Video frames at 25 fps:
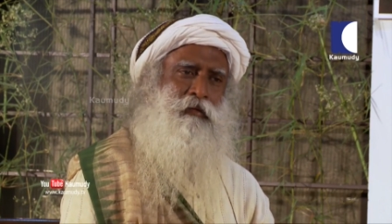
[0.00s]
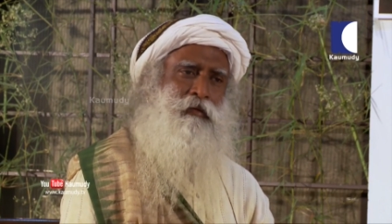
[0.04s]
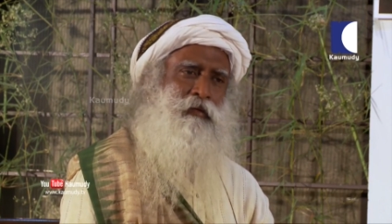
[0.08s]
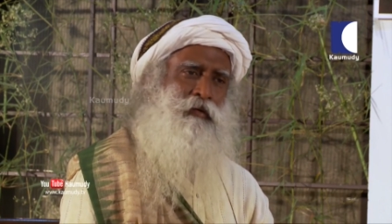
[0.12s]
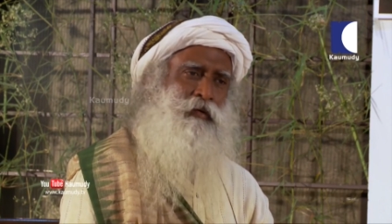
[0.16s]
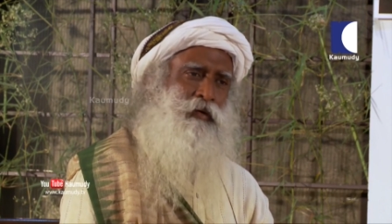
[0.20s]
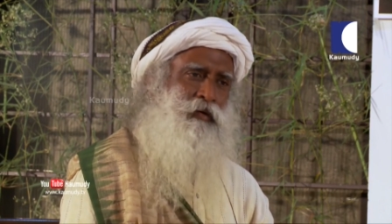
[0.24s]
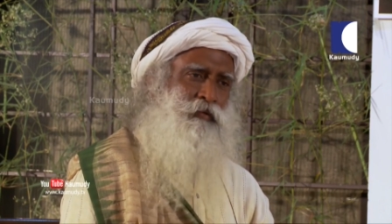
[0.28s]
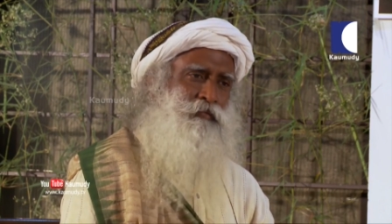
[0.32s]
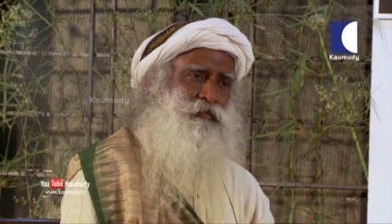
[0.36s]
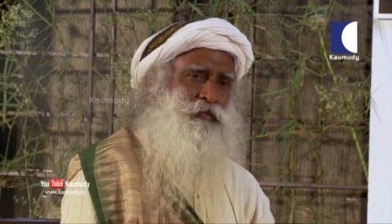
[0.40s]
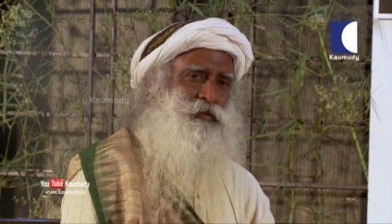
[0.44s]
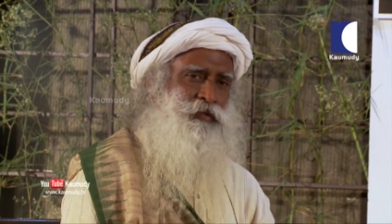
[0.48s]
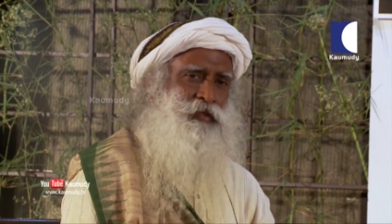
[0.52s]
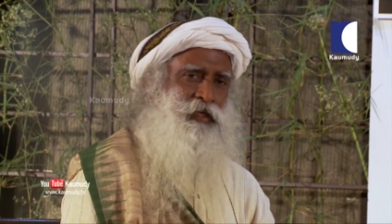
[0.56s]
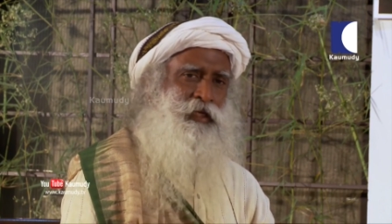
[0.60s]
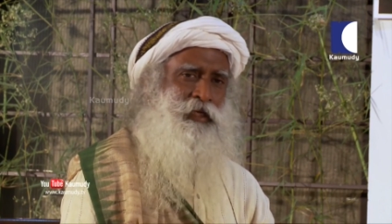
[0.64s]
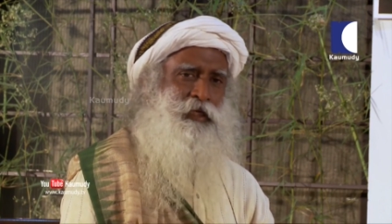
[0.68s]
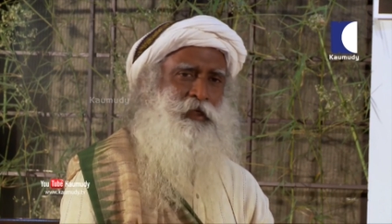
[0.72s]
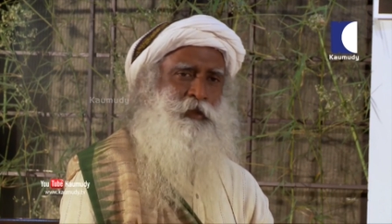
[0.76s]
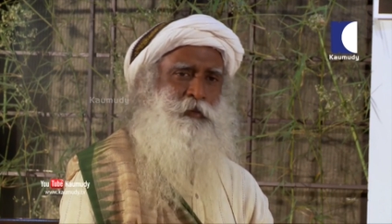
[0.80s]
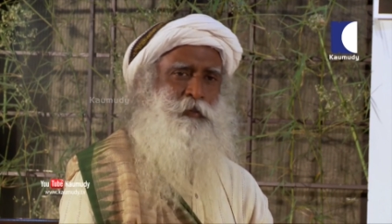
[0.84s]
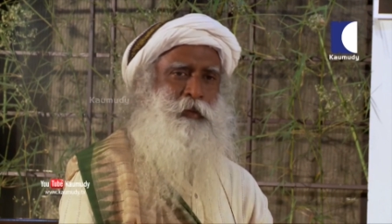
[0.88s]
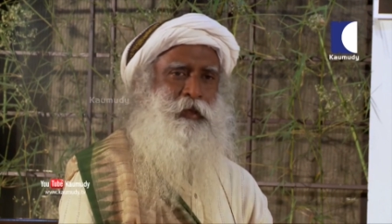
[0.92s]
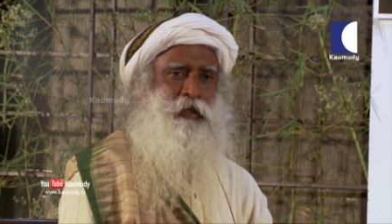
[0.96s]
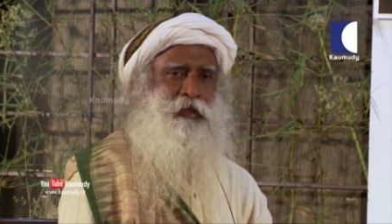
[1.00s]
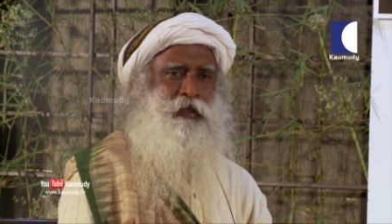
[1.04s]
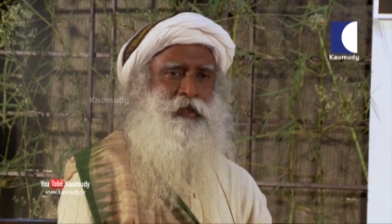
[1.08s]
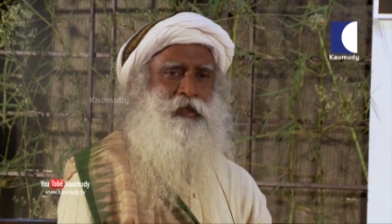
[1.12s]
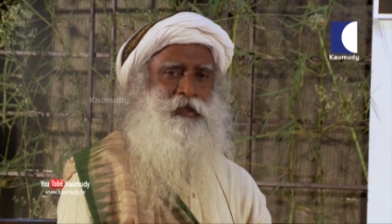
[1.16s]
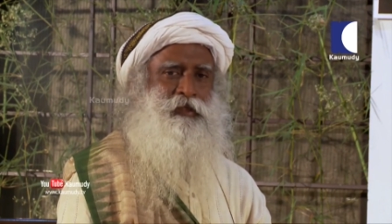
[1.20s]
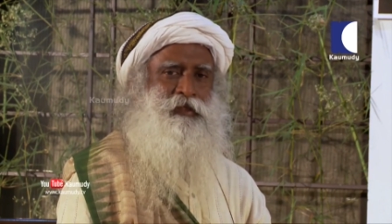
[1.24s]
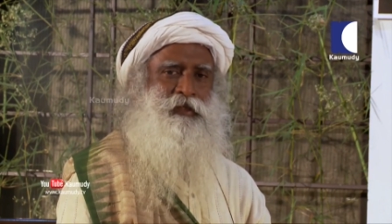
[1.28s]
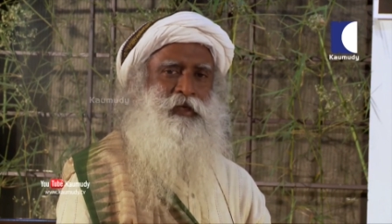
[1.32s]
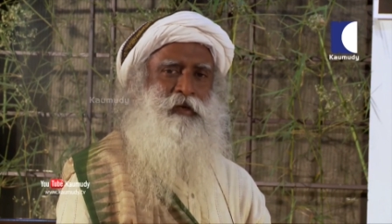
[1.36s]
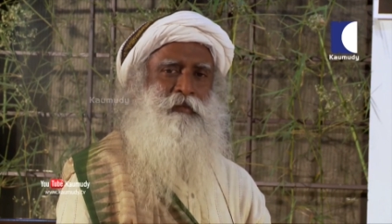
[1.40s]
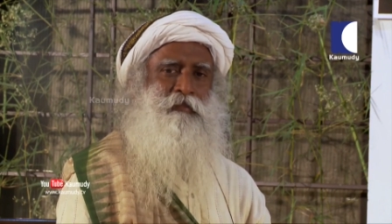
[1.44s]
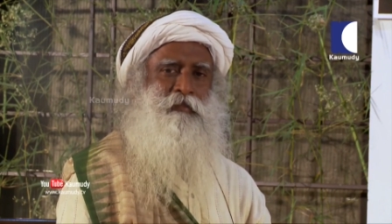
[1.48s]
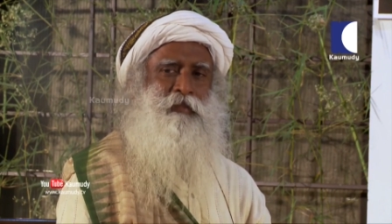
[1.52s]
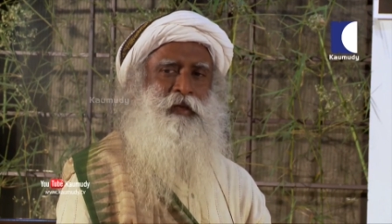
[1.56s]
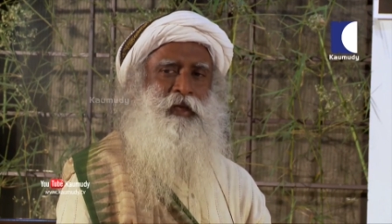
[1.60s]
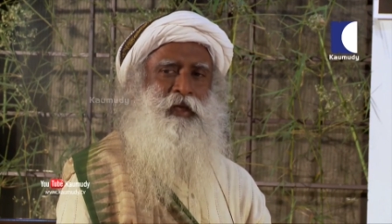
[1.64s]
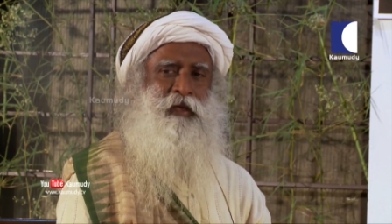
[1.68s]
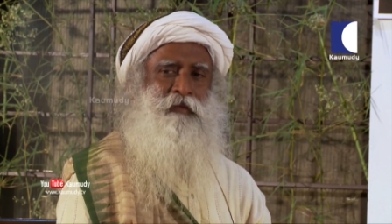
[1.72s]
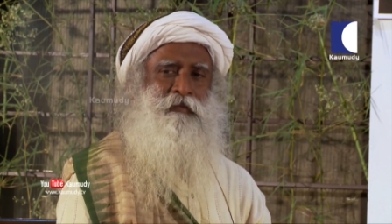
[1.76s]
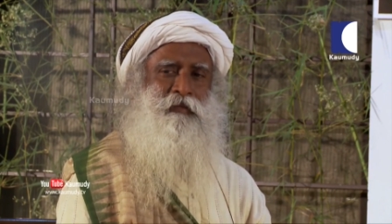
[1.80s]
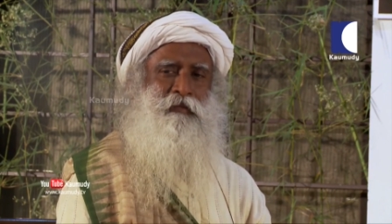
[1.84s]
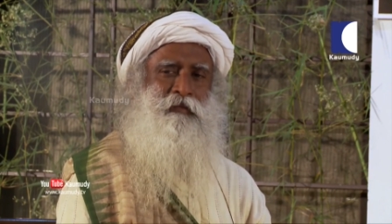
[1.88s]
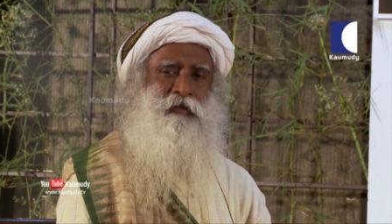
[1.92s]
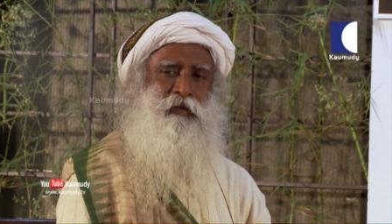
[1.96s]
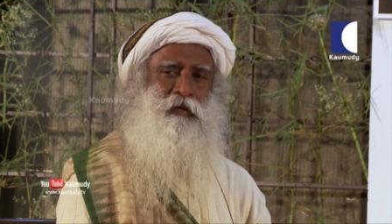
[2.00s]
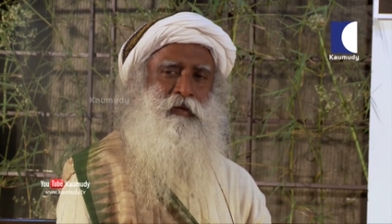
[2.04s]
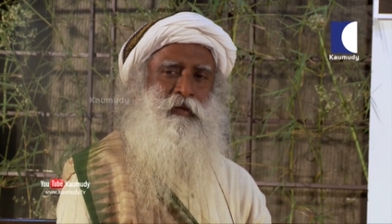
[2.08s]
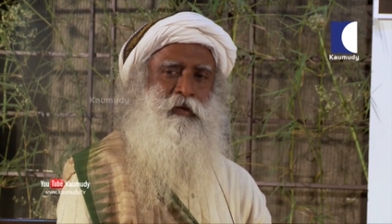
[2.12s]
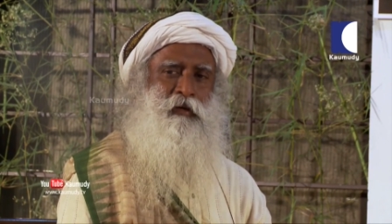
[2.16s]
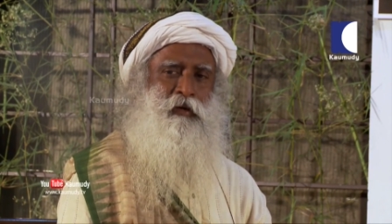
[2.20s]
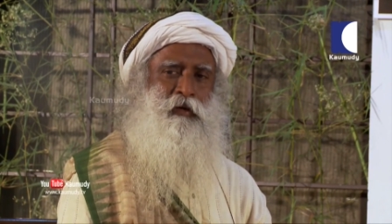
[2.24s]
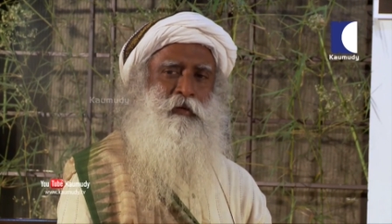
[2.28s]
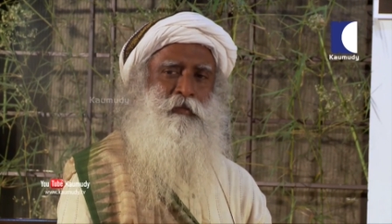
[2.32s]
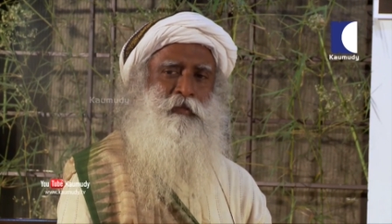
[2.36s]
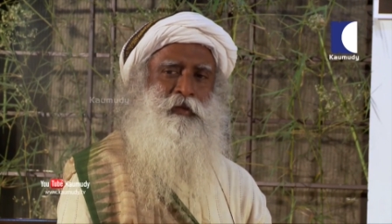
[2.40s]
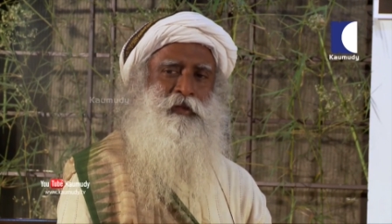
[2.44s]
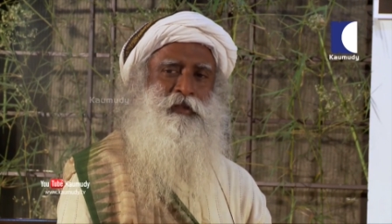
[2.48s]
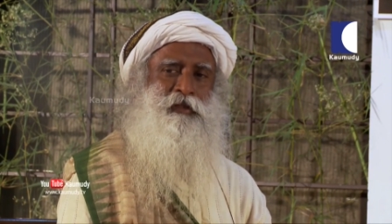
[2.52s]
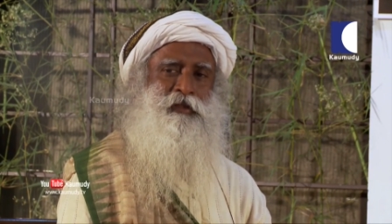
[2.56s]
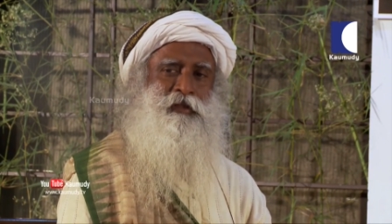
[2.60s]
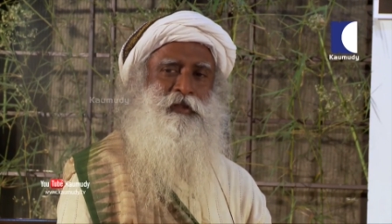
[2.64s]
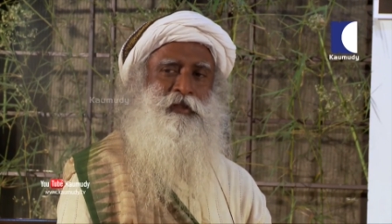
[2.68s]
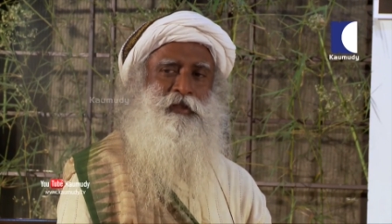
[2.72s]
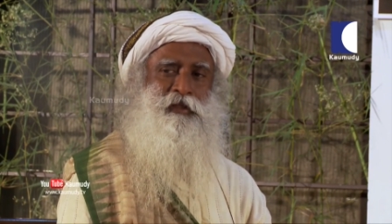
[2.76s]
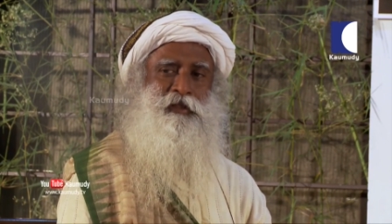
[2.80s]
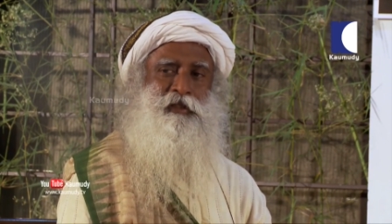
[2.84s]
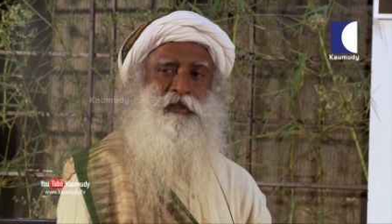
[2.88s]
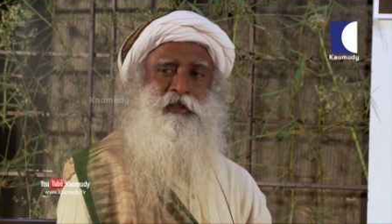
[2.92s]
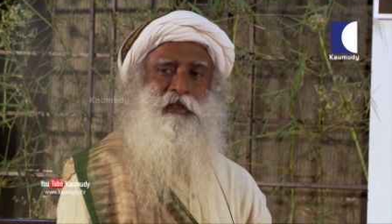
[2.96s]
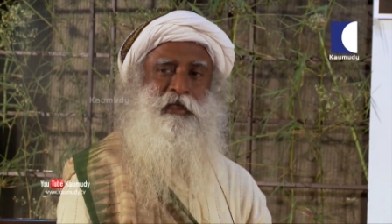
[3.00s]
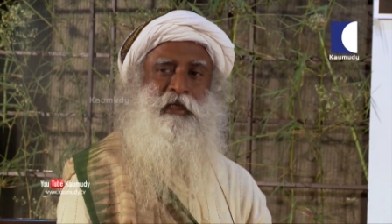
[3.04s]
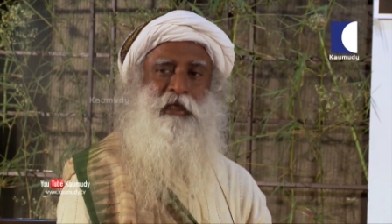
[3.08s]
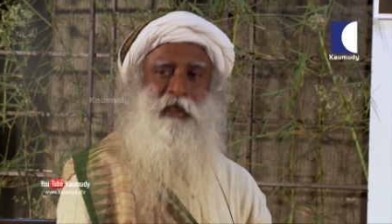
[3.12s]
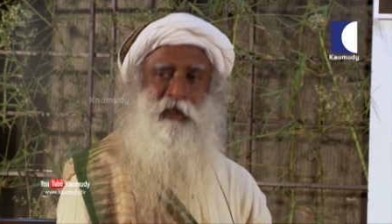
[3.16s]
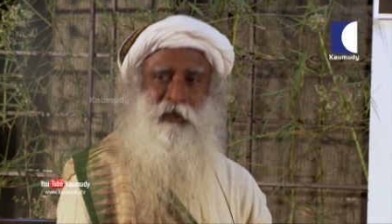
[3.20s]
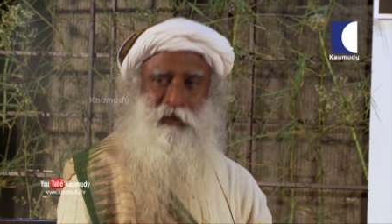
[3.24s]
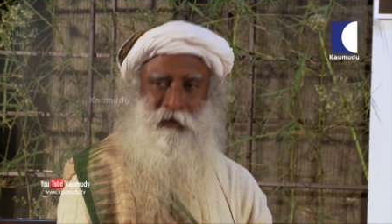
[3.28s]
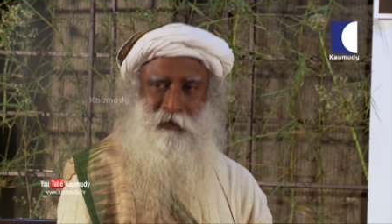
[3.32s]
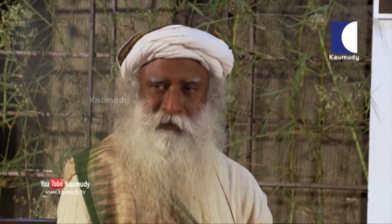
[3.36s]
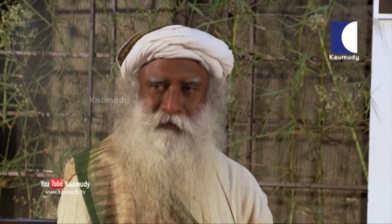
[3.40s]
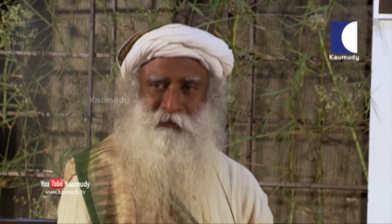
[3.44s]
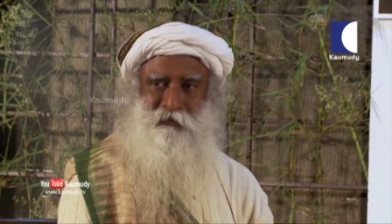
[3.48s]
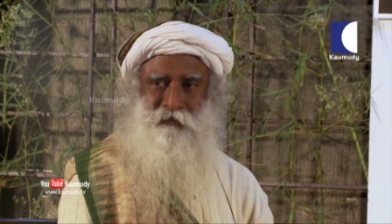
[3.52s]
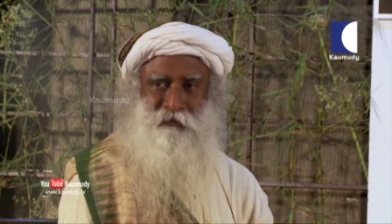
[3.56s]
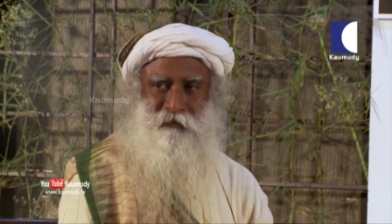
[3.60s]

all of us are expecting someday we will all be seriously ill.